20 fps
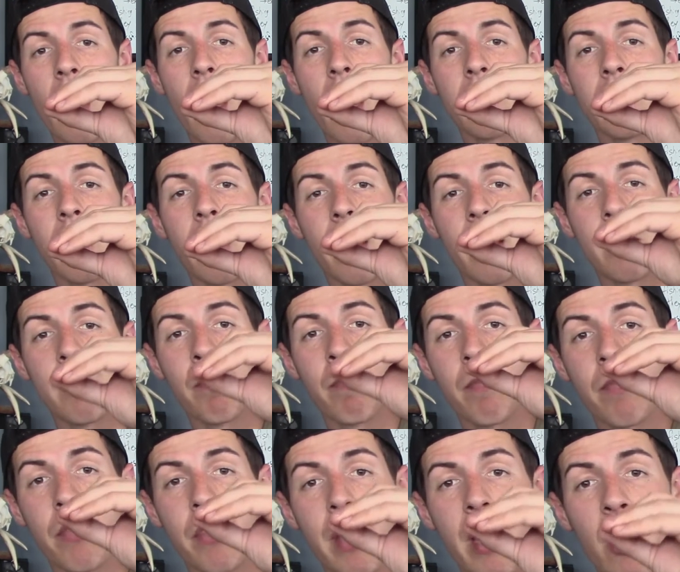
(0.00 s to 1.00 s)
and then
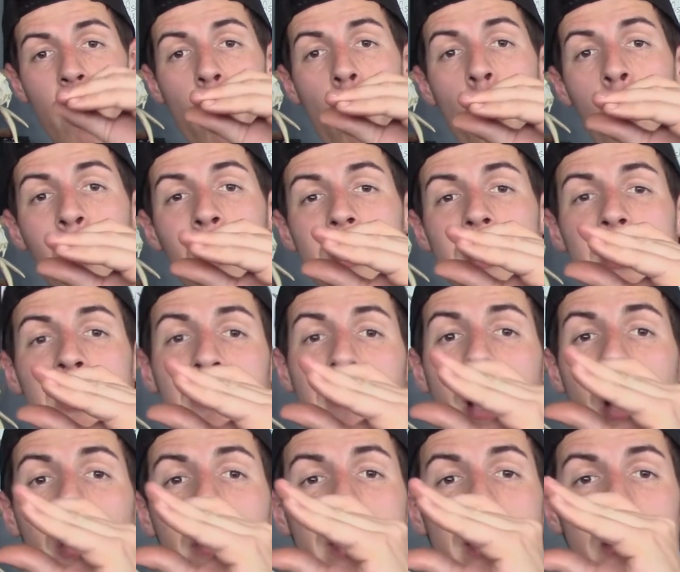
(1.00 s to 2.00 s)
they open its
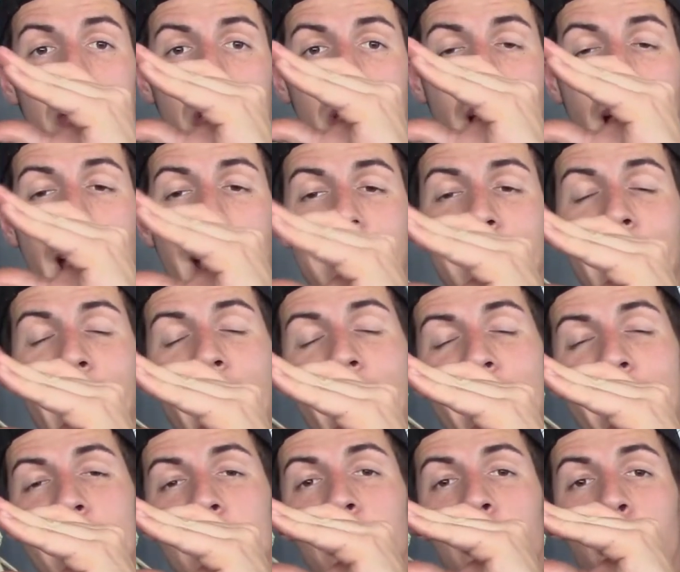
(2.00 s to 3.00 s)
mouth at the
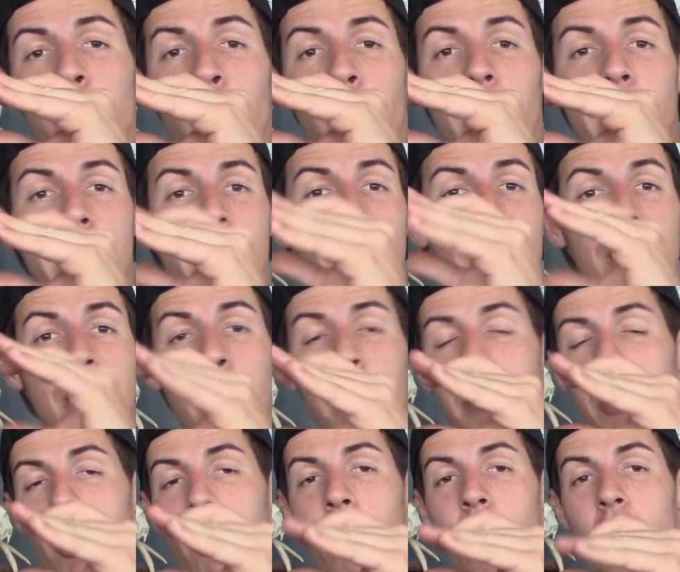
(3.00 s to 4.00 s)
end, do like a
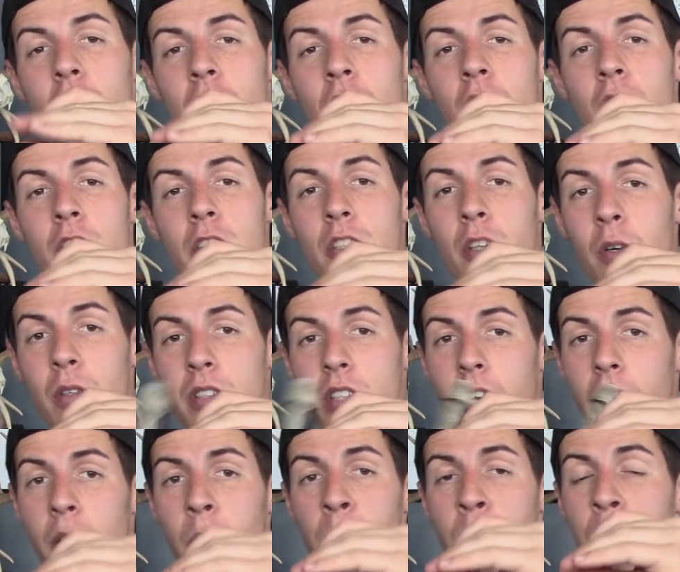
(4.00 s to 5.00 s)
lip curl, so it's
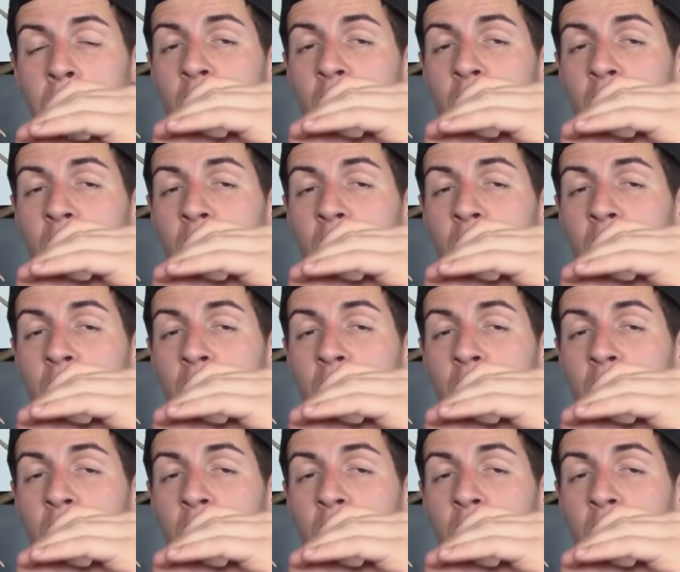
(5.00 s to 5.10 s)
like,